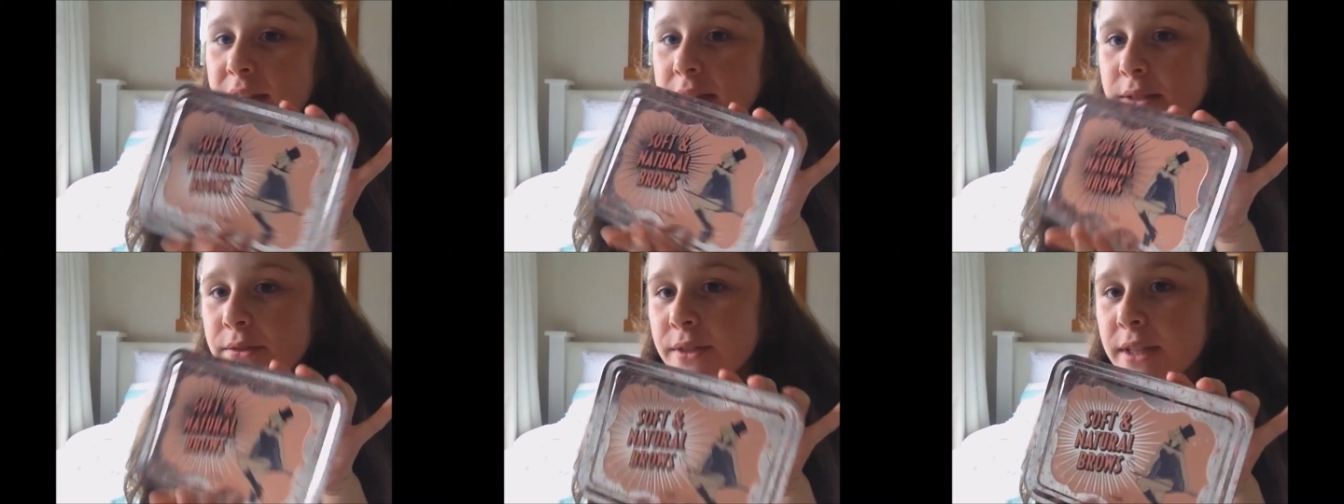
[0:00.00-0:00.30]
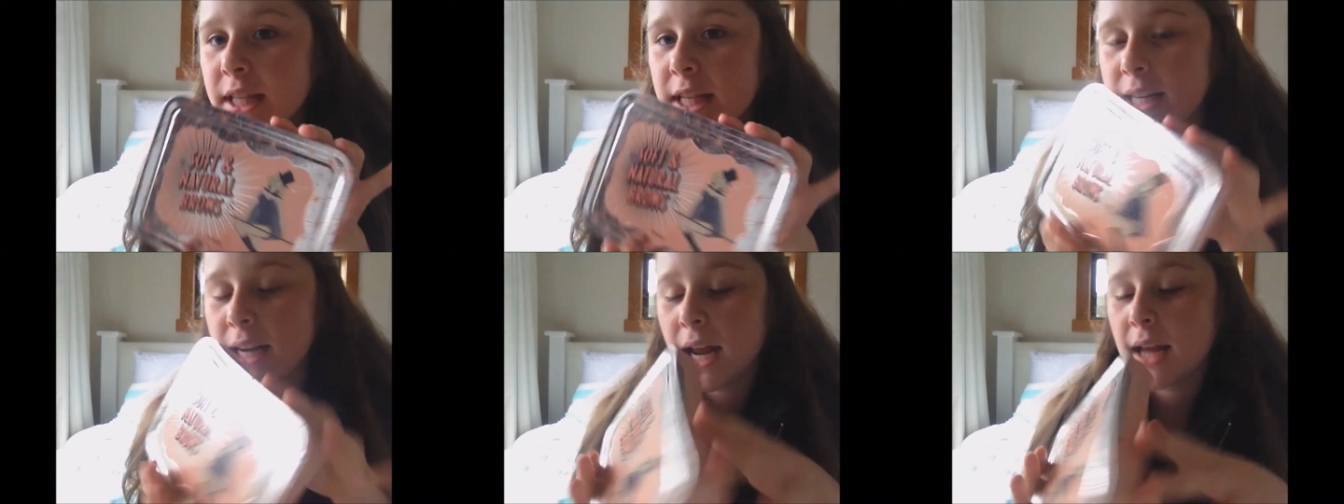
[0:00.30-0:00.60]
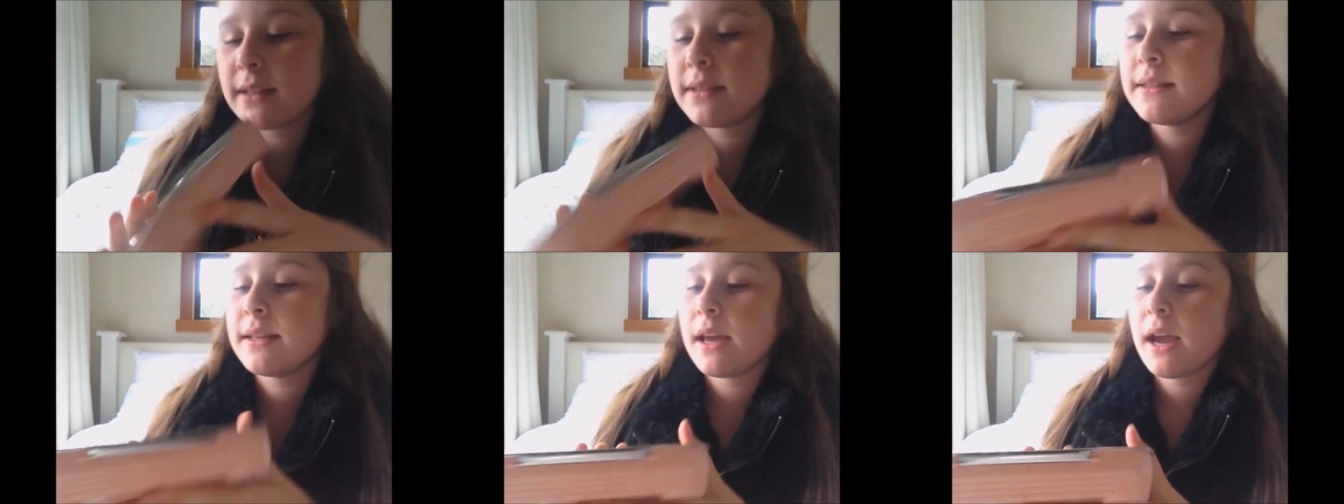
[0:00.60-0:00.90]
It's a really
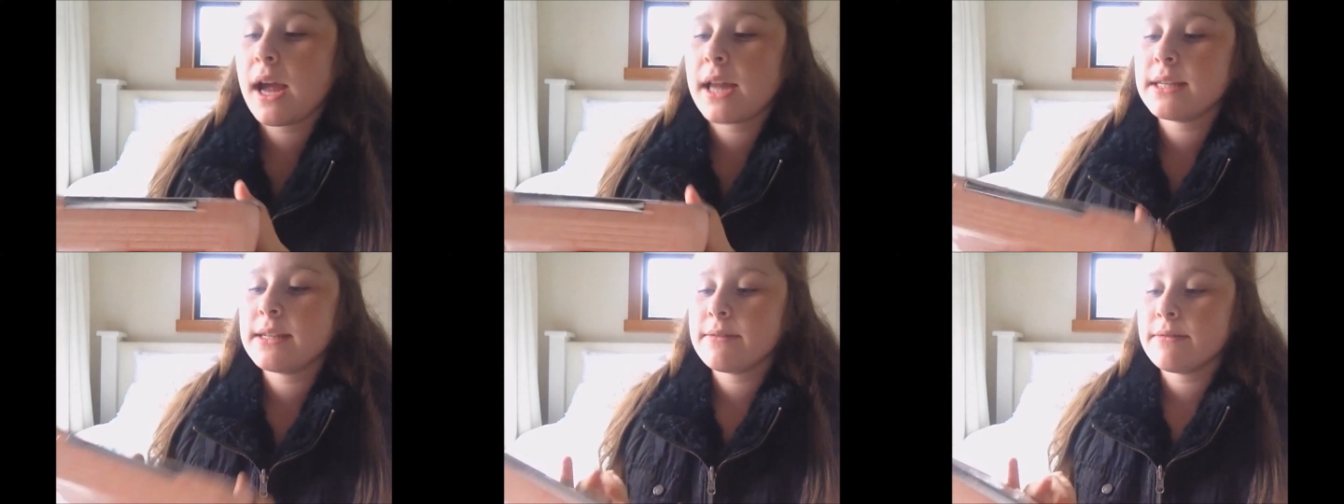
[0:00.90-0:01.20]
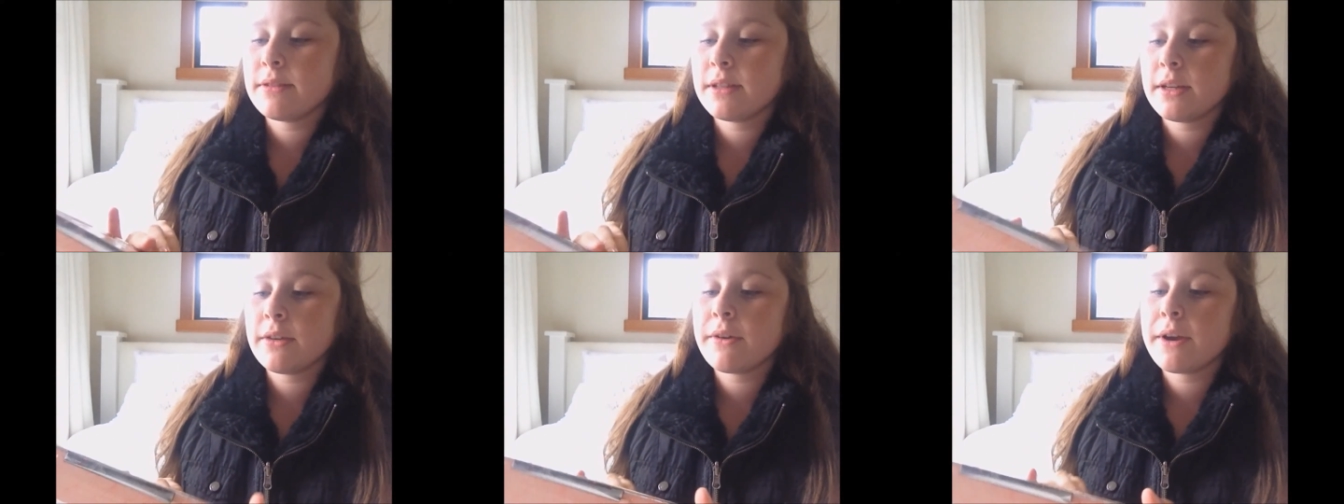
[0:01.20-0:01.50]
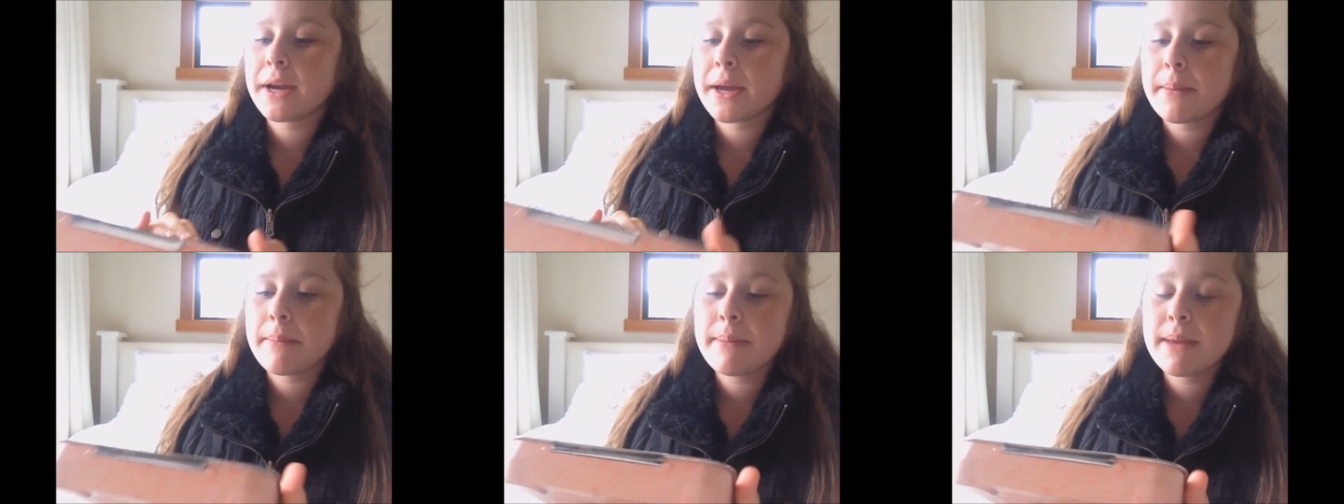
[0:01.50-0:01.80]
nice set. I definitely
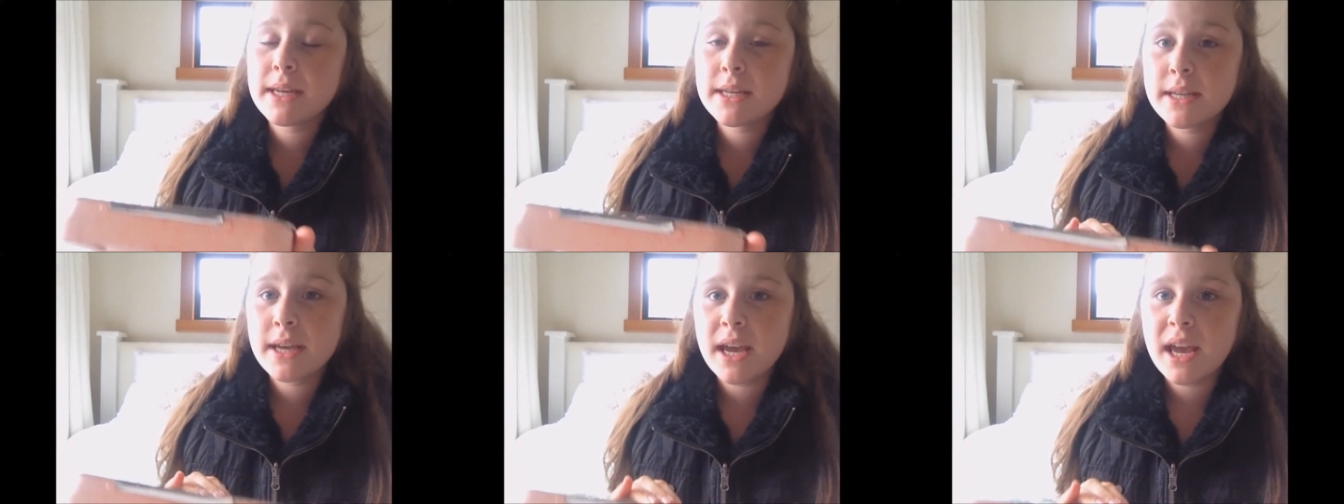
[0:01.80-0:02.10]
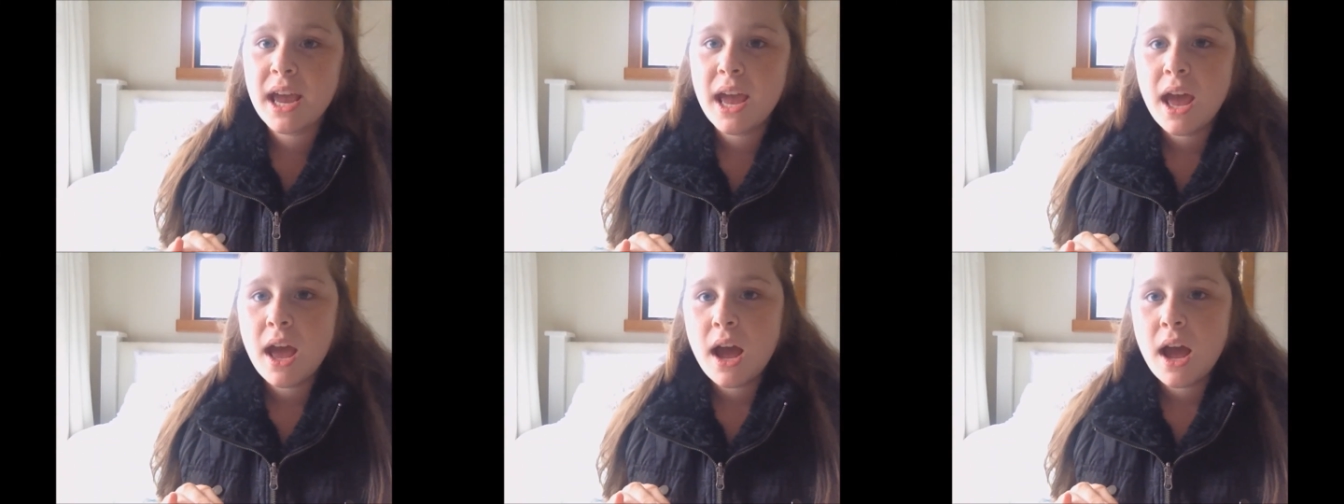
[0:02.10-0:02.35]
recommend it.